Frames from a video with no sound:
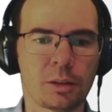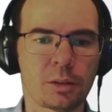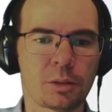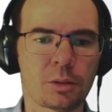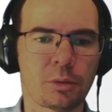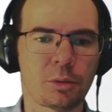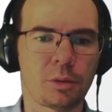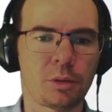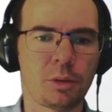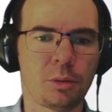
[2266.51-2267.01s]

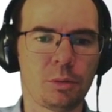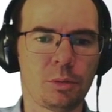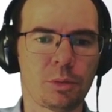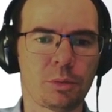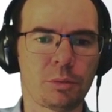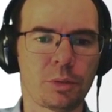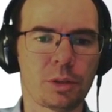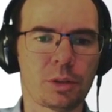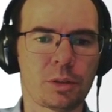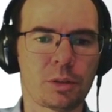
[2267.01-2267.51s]
So all of
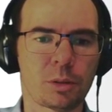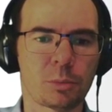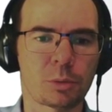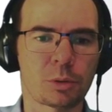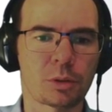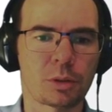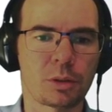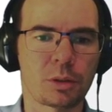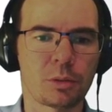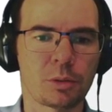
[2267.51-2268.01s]
these
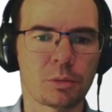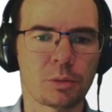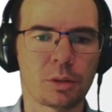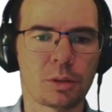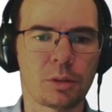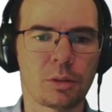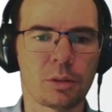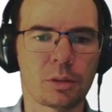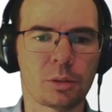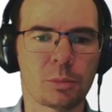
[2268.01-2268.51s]
numbers, you know,
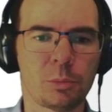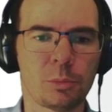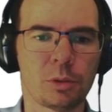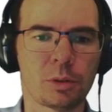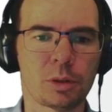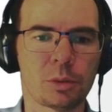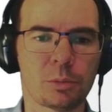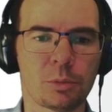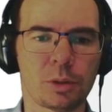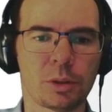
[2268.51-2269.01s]
the
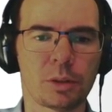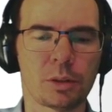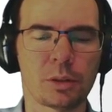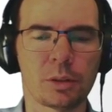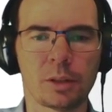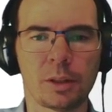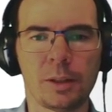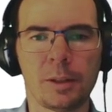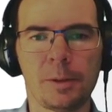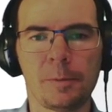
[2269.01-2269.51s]
smallest one is
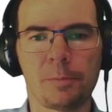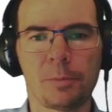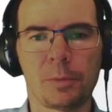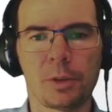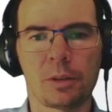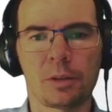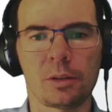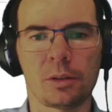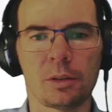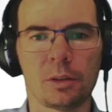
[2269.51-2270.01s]

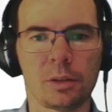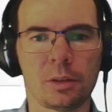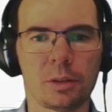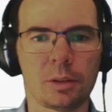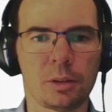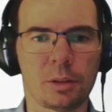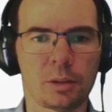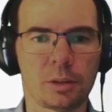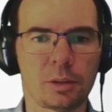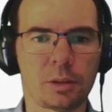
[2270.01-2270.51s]

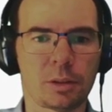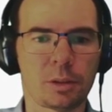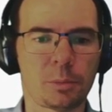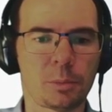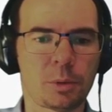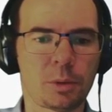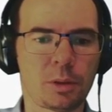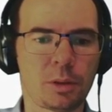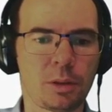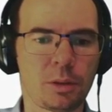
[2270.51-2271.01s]

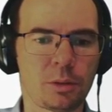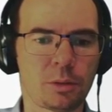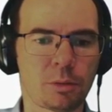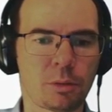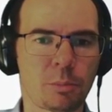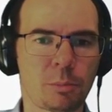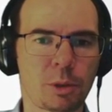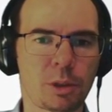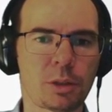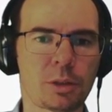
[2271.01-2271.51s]
times 10 to the
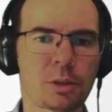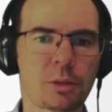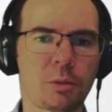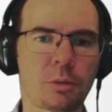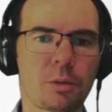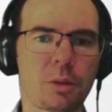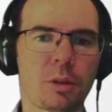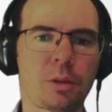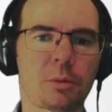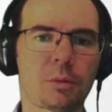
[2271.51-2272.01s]
minus
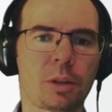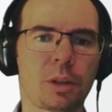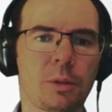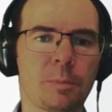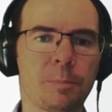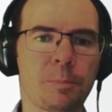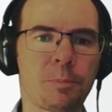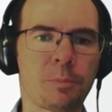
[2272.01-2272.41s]
33.